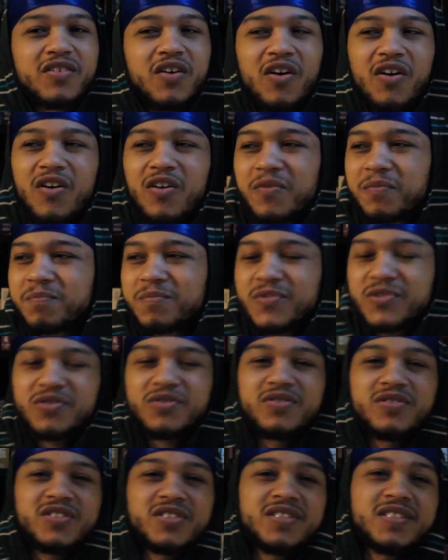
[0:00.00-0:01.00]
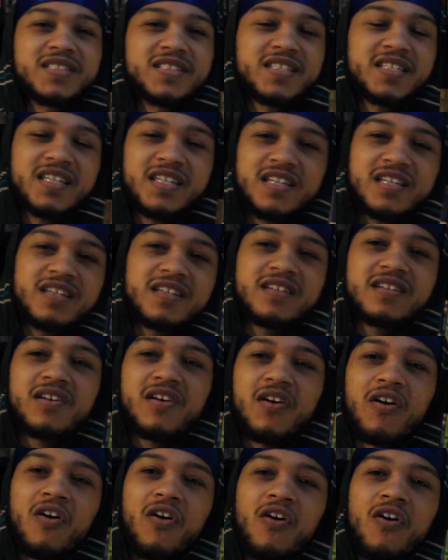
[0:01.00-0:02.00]
Cause just
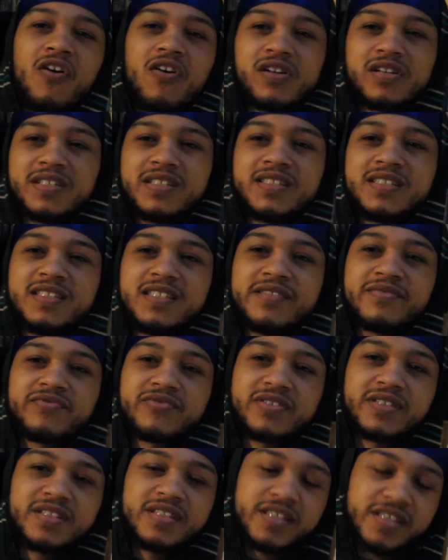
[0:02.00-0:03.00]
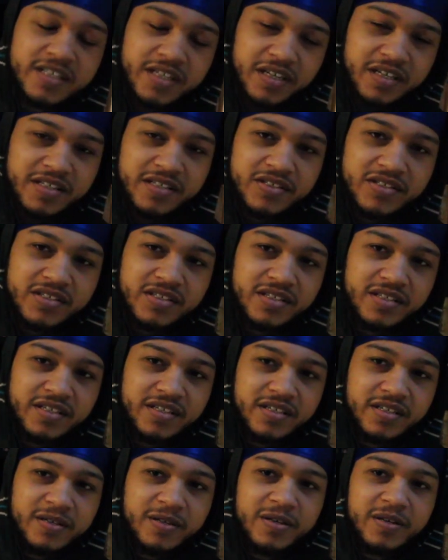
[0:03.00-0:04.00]
seeing all these different
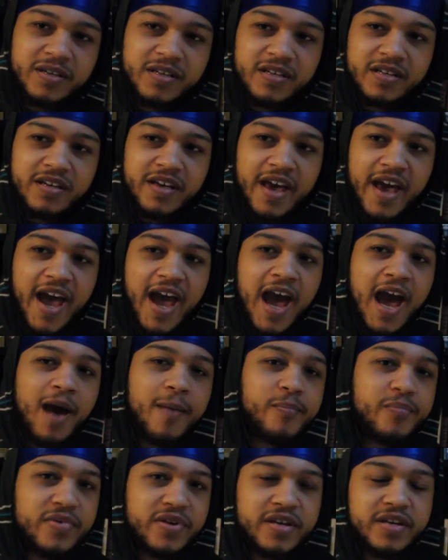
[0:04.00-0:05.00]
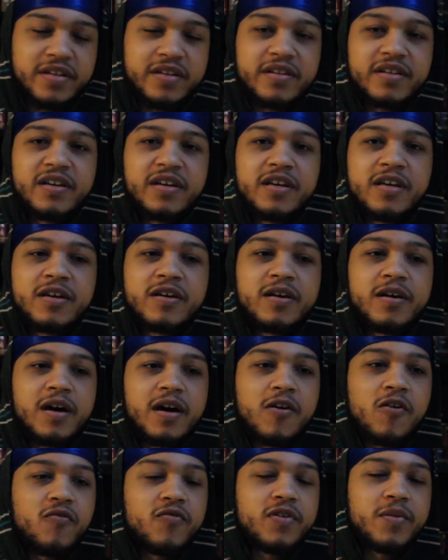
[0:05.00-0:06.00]
things happen
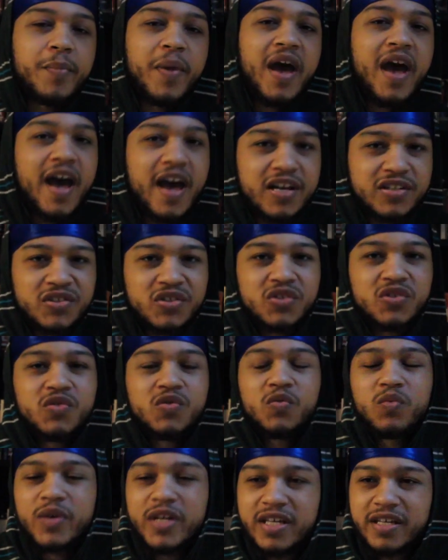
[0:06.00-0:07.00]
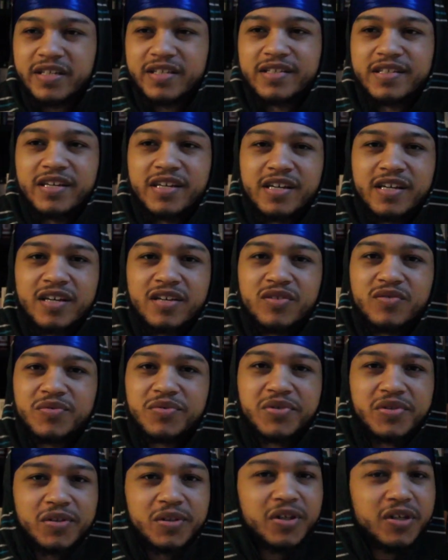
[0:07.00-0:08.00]
over the past 2 weeks,
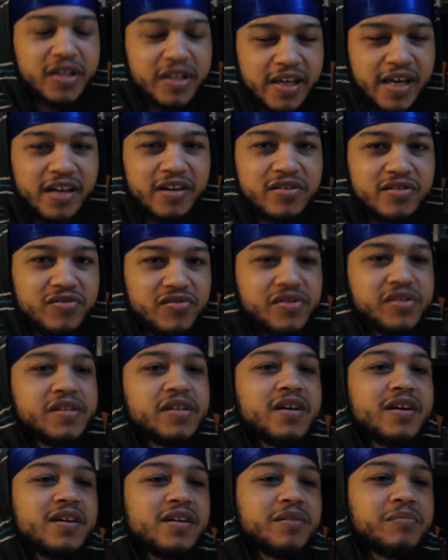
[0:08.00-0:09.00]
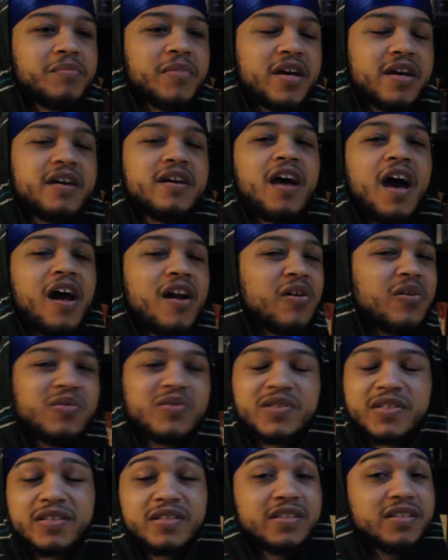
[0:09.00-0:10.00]
you just look at it and you're just like, man,
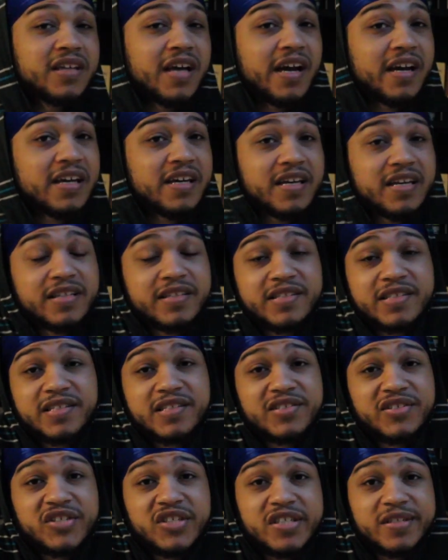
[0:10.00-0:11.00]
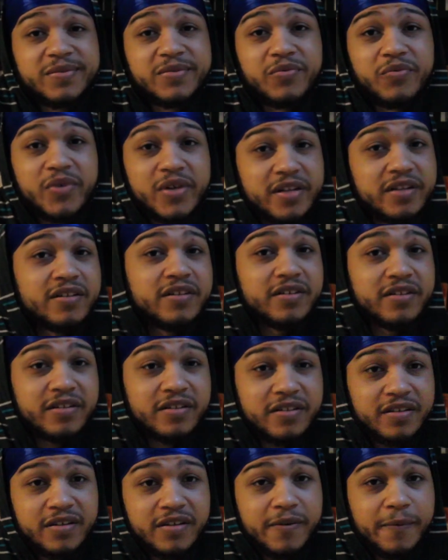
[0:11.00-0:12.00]
I can't see the Chiefs
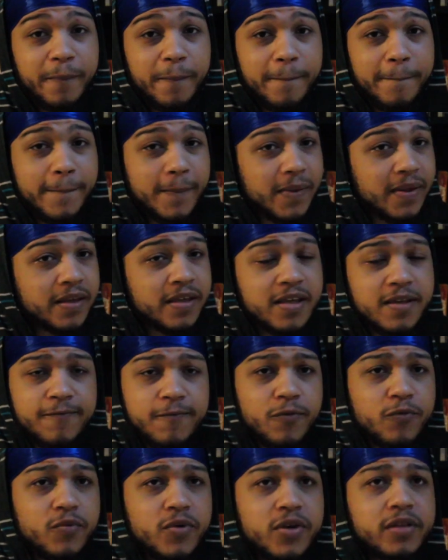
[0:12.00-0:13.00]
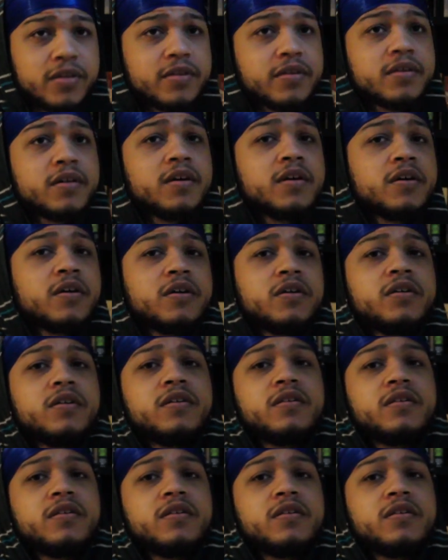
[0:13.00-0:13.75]
winning. Even with